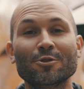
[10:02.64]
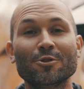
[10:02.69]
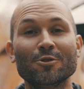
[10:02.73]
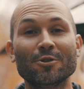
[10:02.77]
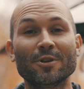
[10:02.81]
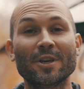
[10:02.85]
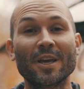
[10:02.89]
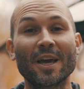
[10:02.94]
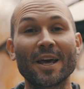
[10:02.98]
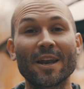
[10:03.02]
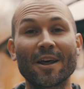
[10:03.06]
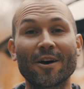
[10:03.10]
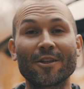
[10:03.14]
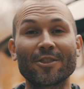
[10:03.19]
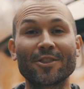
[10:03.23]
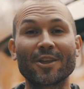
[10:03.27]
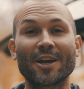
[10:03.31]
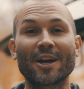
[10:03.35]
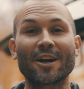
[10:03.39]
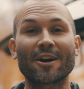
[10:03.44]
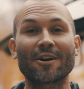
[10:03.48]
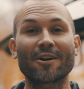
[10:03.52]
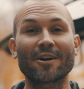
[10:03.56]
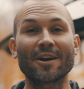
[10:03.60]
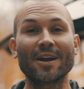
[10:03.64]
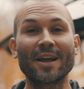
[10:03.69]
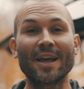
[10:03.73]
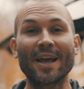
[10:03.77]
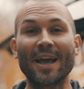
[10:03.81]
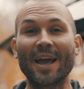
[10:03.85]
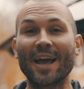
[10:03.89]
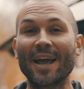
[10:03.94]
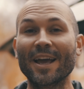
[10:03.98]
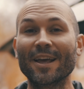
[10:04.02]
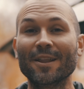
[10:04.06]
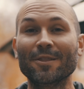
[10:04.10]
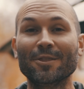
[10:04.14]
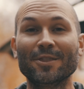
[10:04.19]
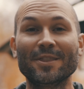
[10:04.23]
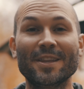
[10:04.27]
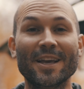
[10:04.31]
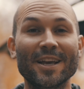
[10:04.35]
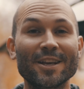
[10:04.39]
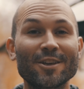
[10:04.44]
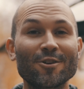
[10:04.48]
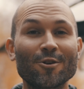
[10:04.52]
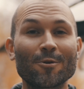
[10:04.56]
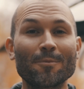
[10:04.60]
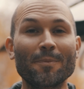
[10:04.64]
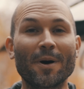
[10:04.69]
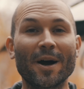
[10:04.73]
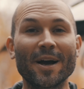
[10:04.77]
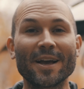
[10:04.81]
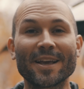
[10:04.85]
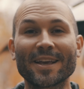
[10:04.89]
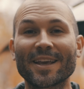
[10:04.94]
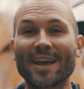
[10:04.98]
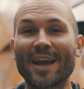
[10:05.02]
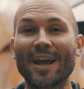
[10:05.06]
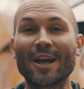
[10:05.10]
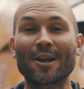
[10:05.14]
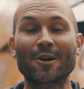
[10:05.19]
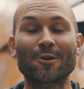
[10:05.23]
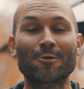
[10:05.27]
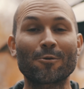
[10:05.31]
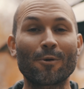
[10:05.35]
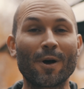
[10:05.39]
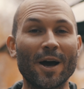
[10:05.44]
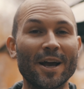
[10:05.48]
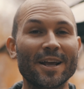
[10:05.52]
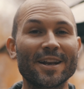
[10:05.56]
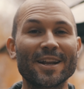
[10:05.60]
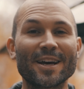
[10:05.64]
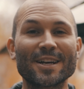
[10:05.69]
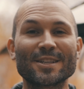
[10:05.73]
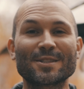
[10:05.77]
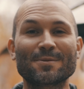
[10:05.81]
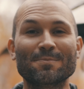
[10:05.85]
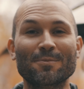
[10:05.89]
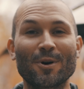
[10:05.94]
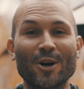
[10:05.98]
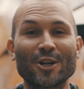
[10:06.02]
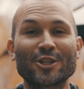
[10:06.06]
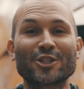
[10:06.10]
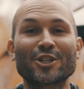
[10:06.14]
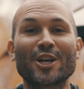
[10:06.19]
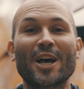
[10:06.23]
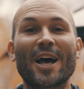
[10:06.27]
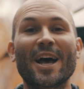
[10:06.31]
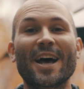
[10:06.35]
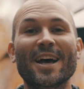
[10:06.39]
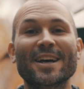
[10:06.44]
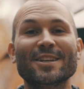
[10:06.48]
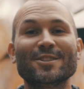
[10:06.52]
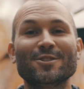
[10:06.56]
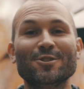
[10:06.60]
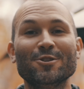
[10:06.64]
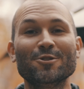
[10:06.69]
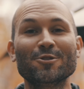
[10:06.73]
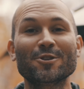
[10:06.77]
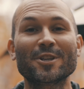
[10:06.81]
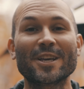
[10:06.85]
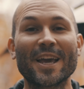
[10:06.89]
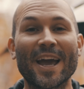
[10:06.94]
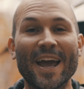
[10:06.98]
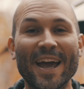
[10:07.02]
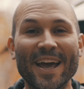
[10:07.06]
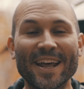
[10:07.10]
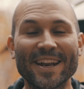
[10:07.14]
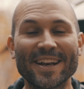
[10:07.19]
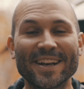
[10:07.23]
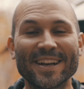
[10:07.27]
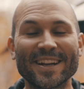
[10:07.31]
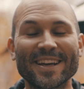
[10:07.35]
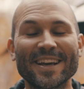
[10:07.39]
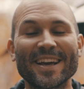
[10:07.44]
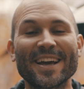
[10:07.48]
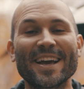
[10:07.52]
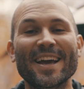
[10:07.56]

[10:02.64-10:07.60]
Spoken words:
to get out there and take your bike and ride as much as you can.